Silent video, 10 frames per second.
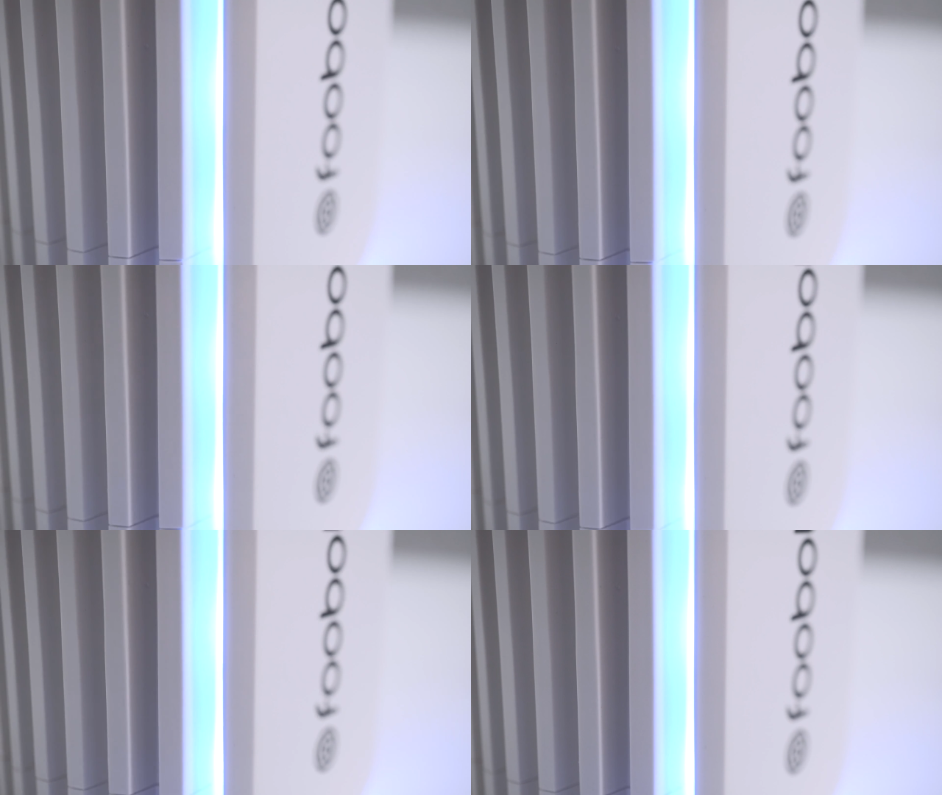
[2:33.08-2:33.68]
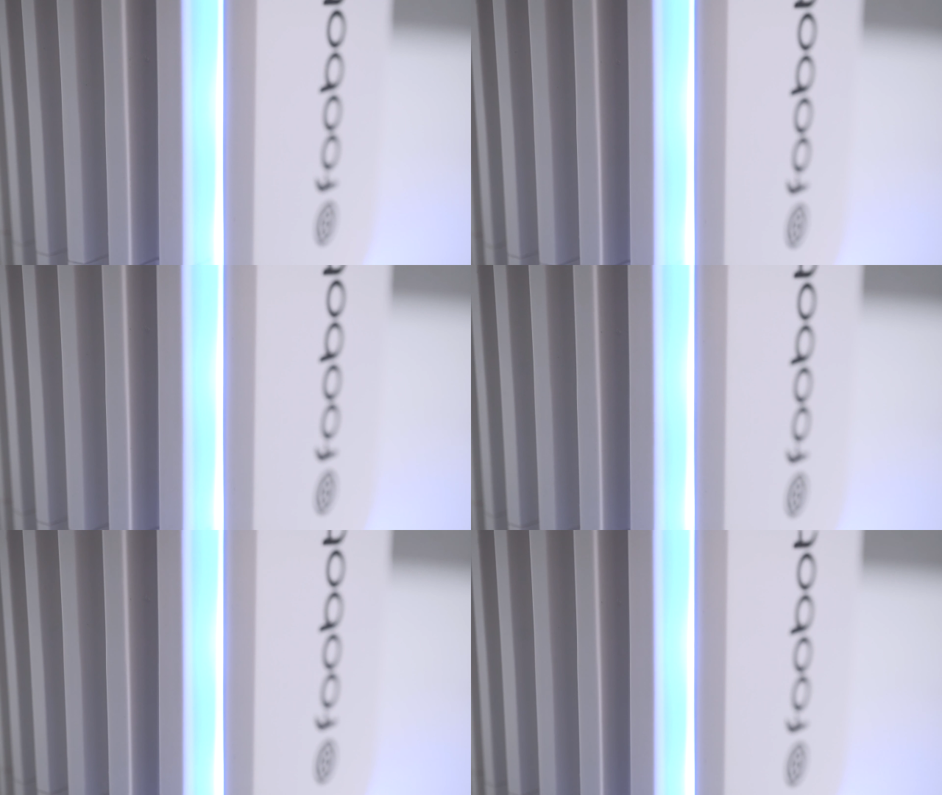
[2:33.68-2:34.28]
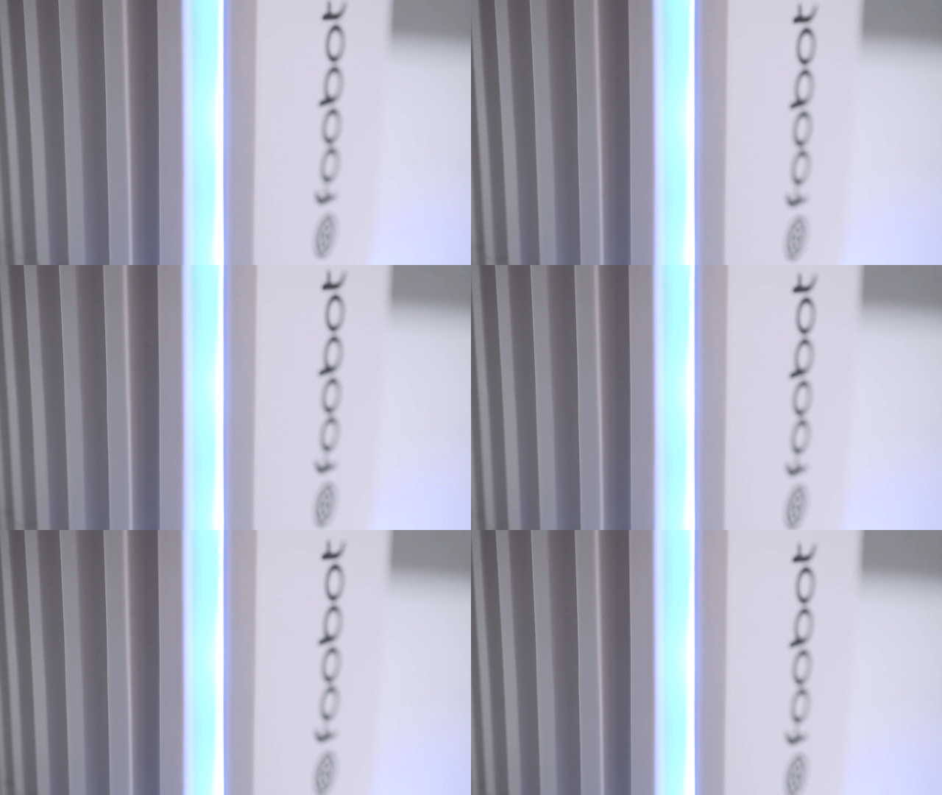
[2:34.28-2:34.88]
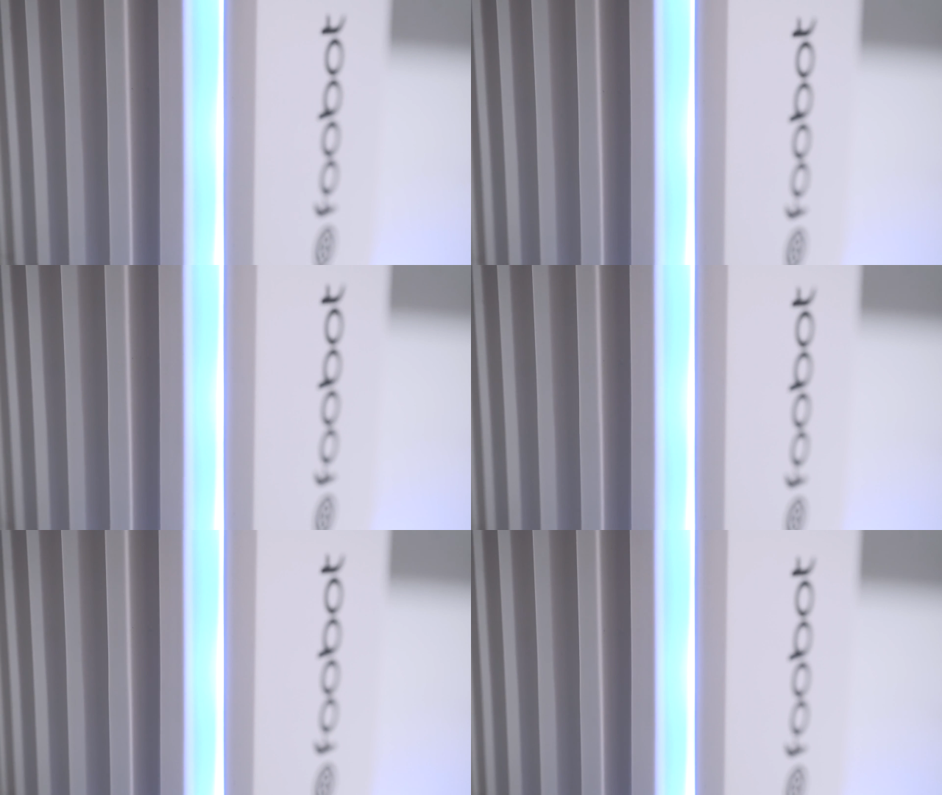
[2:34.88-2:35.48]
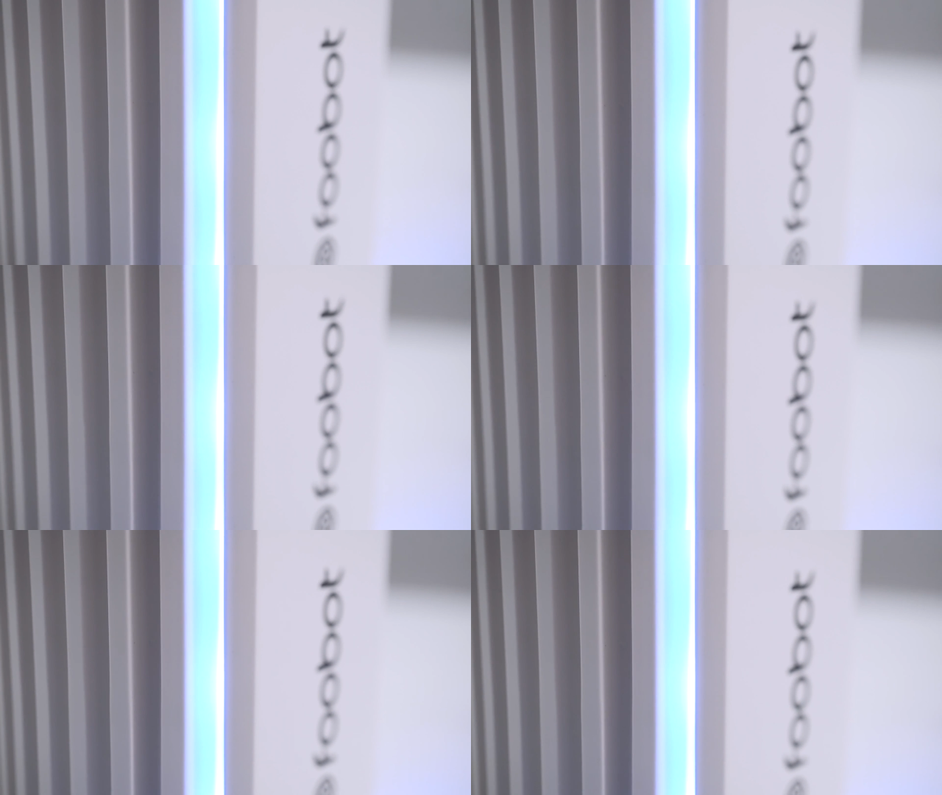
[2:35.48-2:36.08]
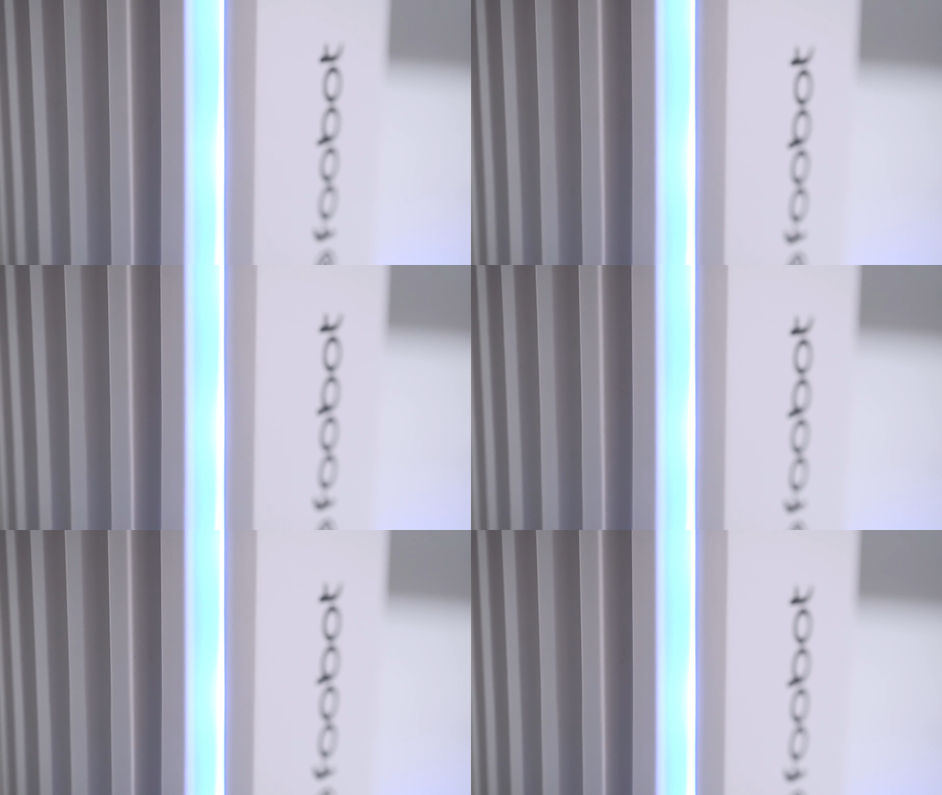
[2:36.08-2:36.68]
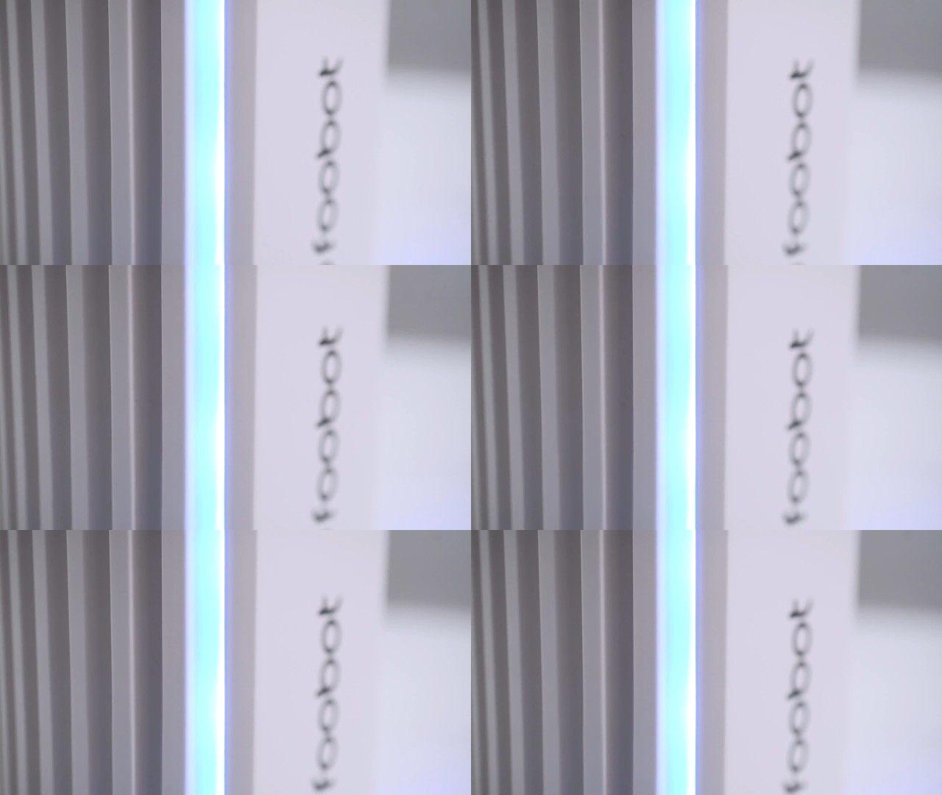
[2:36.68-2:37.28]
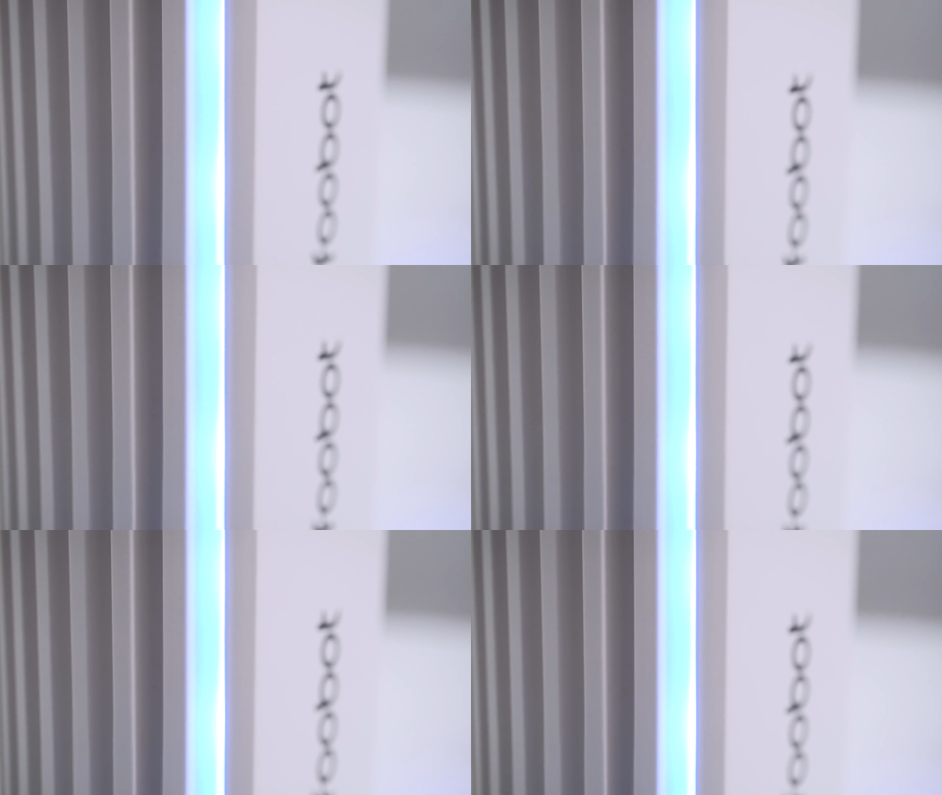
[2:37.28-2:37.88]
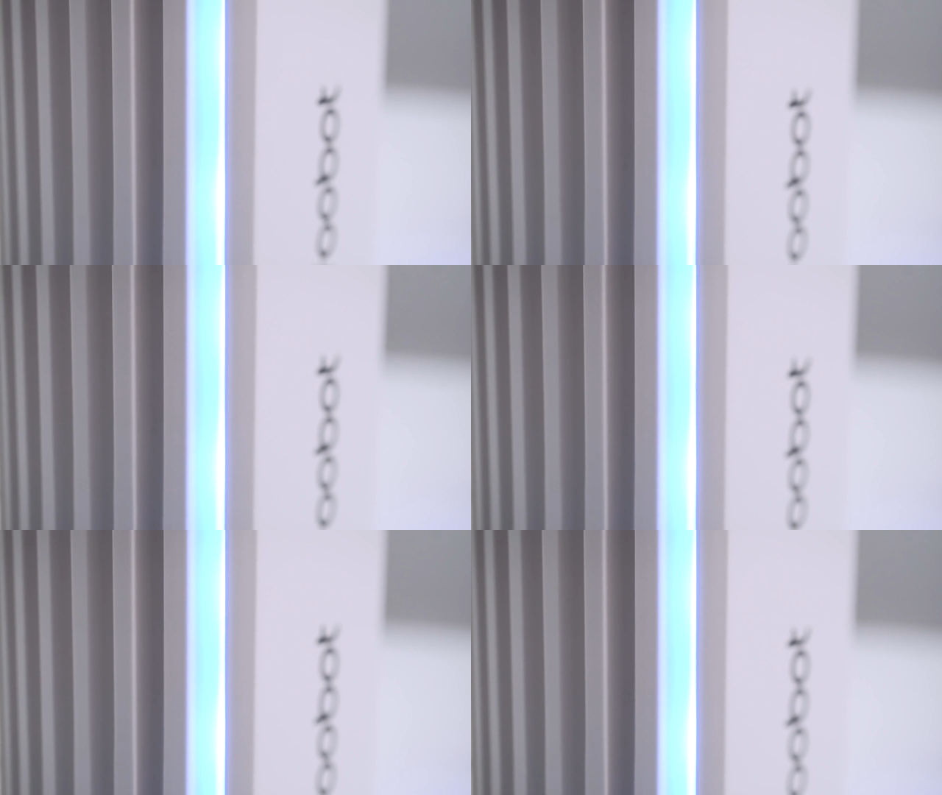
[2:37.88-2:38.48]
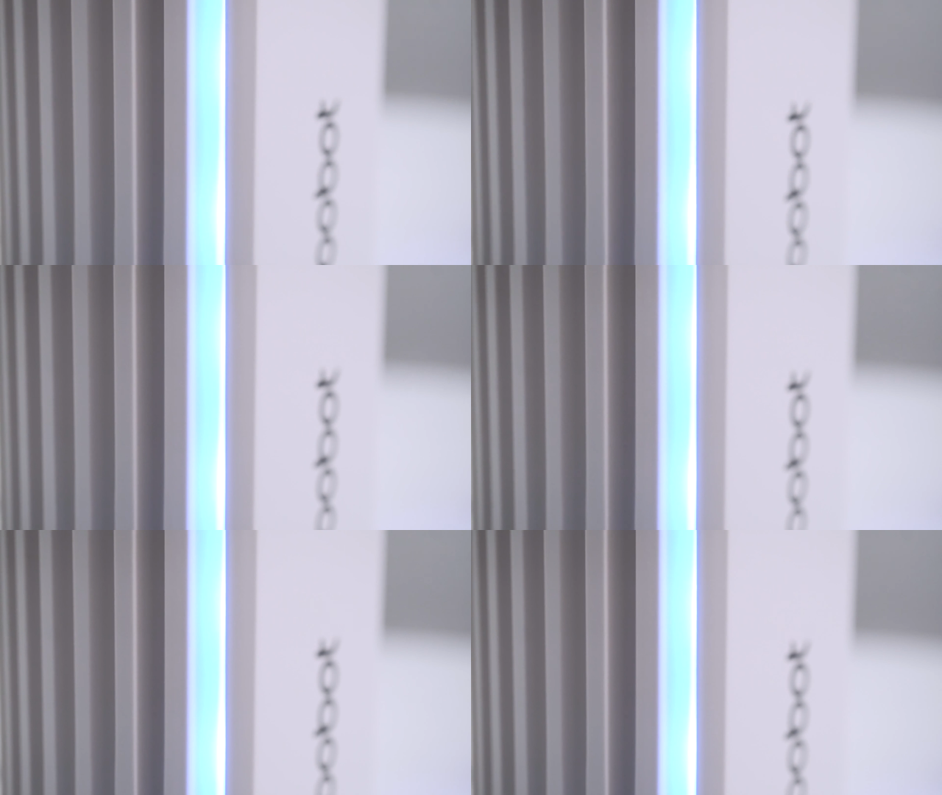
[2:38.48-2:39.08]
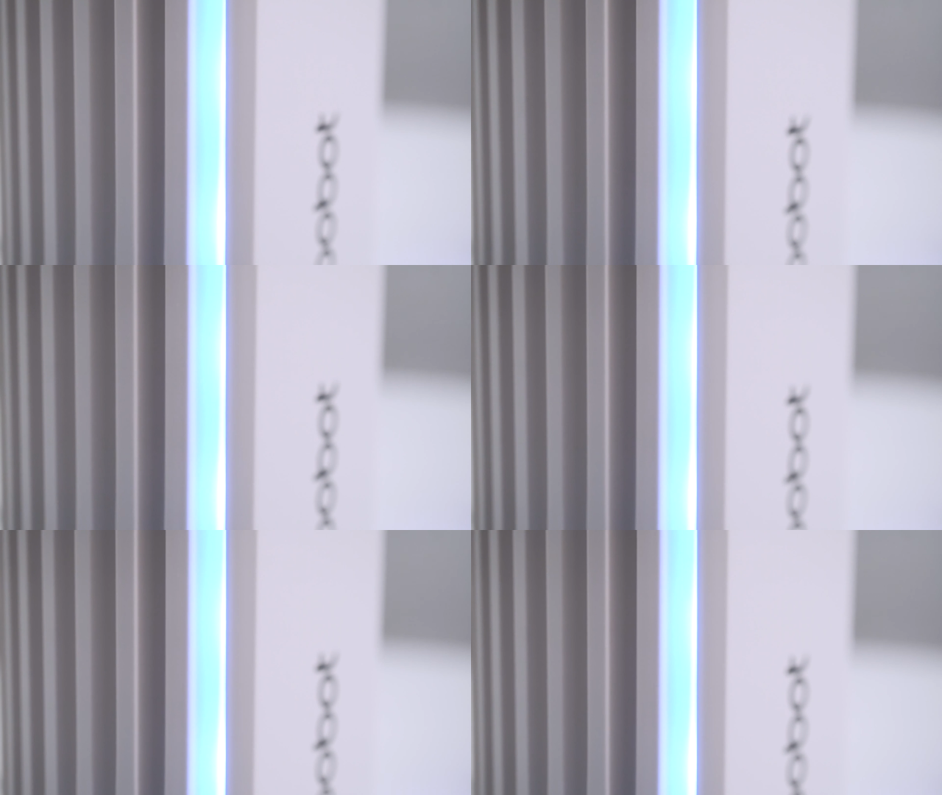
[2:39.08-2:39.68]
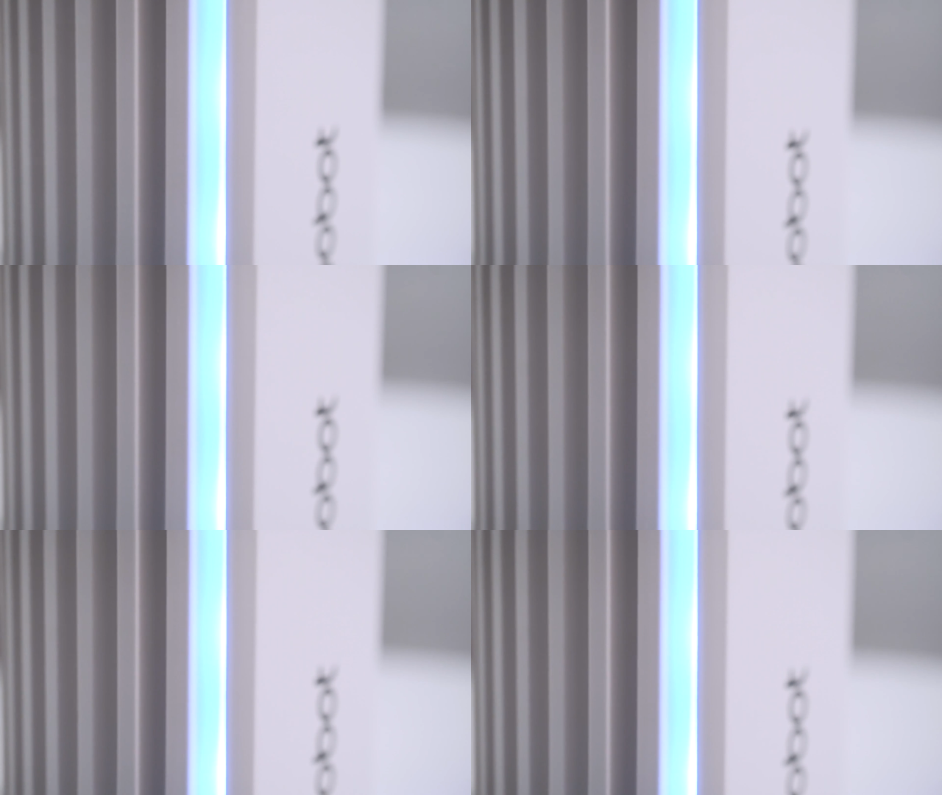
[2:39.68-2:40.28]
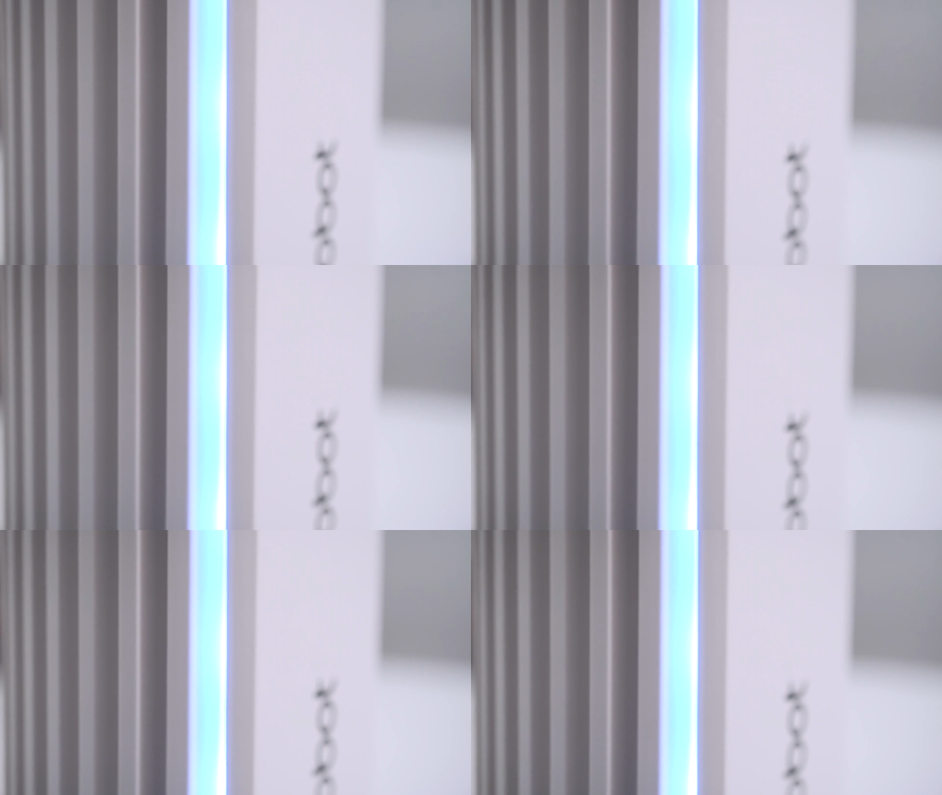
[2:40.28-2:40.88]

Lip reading: Nobody's mouth can be seen.